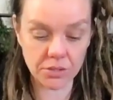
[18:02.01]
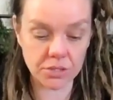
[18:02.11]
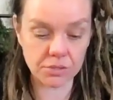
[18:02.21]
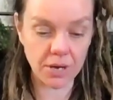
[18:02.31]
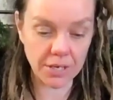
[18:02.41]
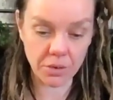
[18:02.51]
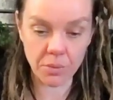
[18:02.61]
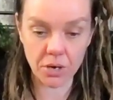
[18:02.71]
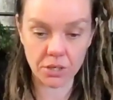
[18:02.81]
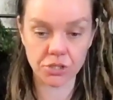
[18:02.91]
Does running a
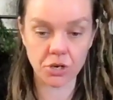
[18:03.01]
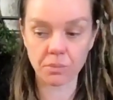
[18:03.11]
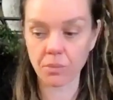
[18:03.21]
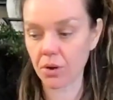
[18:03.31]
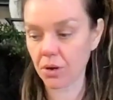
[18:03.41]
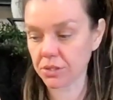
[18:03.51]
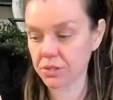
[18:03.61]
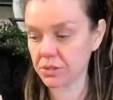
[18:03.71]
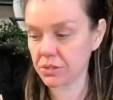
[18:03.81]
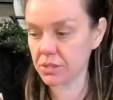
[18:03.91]
workshop work?
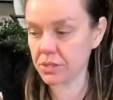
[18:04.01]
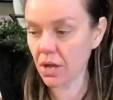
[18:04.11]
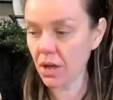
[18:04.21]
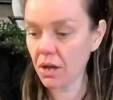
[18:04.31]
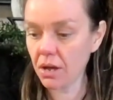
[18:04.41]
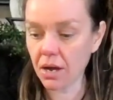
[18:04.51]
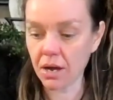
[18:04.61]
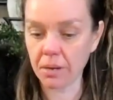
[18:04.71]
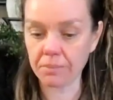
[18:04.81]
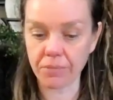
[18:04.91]
Does
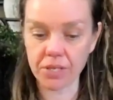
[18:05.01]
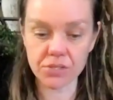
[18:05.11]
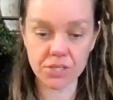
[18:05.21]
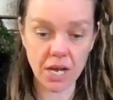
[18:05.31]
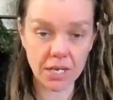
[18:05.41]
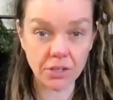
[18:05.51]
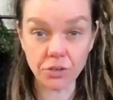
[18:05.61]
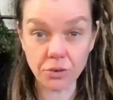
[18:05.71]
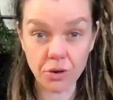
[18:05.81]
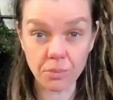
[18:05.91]
starting a
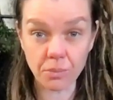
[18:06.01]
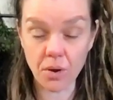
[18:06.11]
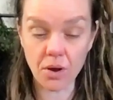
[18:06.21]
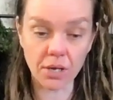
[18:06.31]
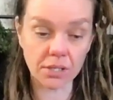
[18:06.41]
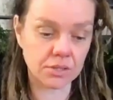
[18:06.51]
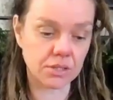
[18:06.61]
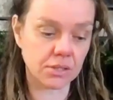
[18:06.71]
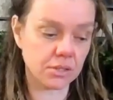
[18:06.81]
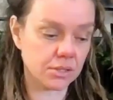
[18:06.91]
group work?
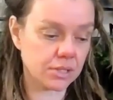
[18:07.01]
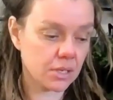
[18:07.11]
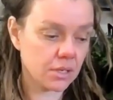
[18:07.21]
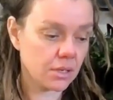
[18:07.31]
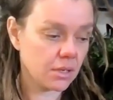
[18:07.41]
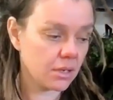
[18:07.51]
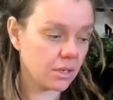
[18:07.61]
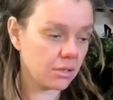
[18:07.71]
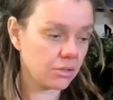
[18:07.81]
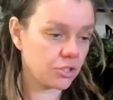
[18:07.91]
Does
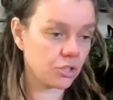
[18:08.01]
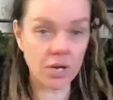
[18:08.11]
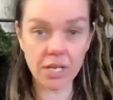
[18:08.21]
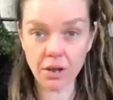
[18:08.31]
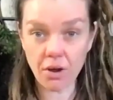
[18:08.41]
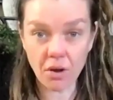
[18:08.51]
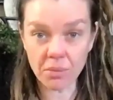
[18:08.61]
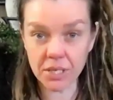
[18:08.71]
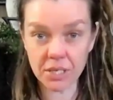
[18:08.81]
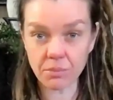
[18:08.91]
joining a
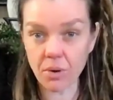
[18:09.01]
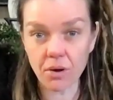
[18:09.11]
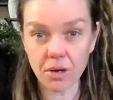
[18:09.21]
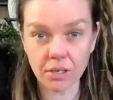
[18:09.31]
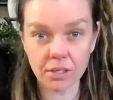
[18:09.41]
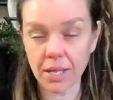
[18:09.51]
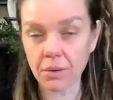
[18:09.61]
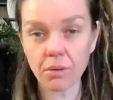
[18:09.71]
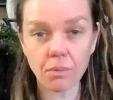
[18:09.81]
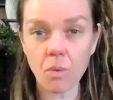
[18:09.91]
hobby work? Like,
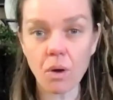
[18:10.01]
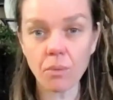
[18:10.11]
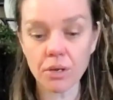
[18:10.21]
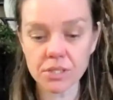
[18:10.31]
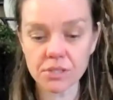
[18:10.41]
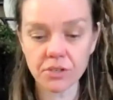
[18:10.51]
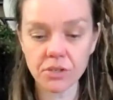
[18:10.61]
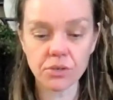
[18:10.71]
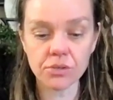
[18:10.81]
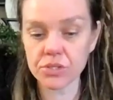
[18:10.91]
what works for
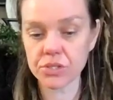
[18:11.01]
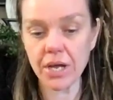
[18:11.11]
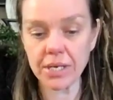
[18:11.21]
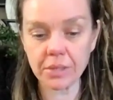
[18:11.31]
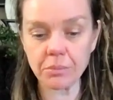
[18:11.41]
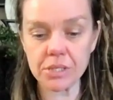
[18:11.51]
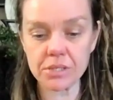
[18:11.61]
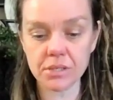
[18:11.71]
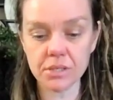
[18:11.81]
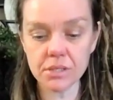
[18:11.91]
you? Starting a
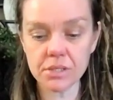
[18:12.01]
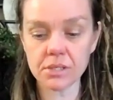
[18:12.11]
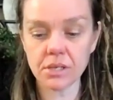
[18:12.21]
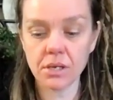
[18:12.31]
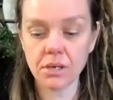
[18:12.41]
business?